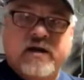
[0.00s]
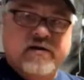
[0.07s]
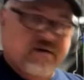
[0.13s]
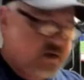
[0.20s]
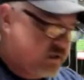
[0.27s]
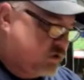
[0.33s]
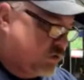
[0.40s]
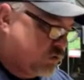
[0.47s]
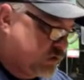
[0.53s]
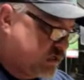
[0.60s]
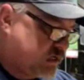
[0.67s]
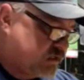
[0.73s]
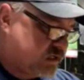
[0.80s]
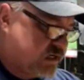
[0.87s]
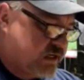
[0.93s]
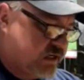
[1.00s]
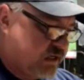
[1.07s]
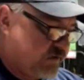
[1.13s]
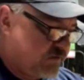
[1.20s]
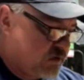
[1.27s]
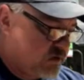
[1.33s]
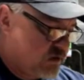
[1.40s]
already told you I was going to
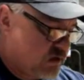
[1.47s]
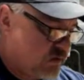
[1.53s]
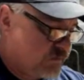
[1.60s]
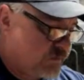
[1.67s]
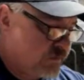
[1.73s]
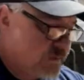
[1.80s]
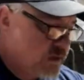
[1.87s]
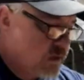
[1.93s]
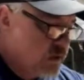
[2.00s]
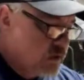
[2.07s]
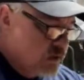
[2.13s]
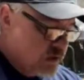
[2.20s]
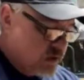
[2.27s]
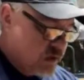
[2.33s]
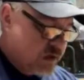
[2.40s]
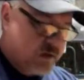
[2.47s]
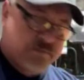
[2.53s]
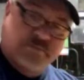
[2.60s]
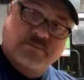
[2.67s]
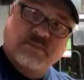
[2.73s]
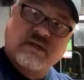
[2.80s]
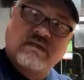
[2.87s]
give you some
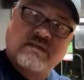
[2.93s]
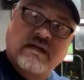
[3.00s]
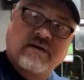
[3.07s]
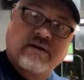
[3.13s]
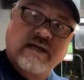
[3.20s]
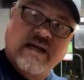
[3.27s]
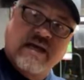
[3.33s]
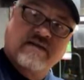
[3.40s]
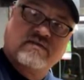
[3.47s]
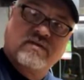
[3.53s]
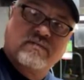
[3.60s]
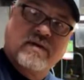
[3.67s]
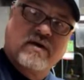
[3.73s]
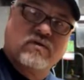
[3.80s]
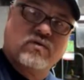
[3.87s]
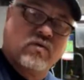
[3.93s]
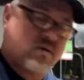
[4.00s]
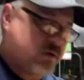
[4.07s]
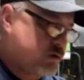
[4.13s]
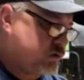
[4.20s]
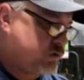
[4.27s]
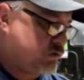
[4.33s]
because I already have some
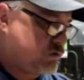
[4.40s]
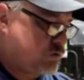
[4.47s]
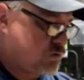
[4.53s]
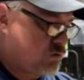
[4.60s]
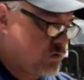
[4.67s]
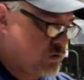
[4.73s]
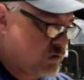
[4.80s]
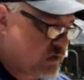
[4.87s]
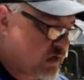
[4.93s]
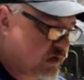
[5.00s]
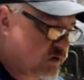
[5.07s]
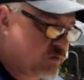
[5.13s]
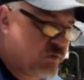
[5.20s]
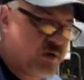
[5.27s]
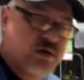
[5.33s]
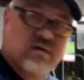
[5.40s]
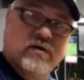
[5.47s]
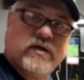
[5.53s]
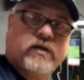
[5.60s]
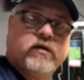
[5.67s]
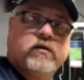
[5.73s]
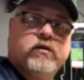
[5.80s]
outdoors. So I will
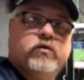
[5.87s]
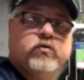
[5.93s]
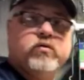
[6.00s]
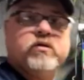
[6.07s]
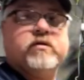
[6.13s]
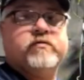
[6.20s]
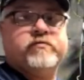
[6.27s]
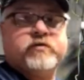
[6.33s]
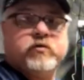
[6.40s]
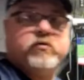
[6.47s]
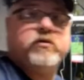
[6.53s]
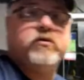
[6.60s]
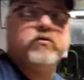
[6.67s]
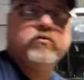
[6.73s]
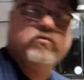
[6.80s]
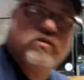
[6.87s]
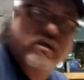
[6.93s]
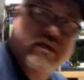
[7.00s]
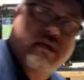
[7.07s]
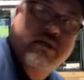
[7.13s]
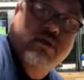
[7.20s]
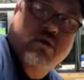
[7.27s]
include a few of those
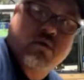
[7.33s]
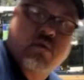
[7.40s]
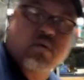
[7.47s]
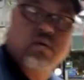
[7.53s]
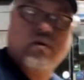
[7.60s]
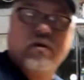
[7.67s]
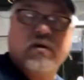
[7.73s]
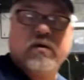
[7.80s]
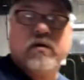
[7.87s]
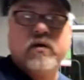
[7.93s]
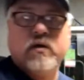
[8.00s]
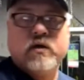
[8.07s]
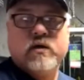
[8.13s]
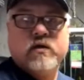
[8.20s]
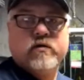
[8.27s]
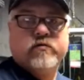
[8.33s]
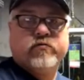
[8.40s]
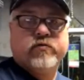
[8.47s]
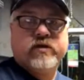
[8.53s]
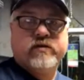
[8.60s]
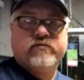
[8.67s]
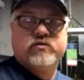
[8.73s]
in your order
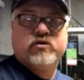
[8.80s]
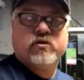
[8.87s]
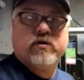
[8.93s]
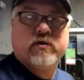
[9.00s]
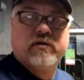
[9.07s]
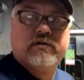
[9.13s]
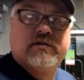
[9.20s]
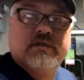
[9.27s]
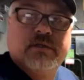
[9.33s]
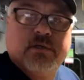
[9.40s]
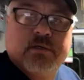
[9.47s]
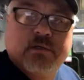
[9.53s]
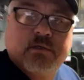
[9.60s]
free of charge.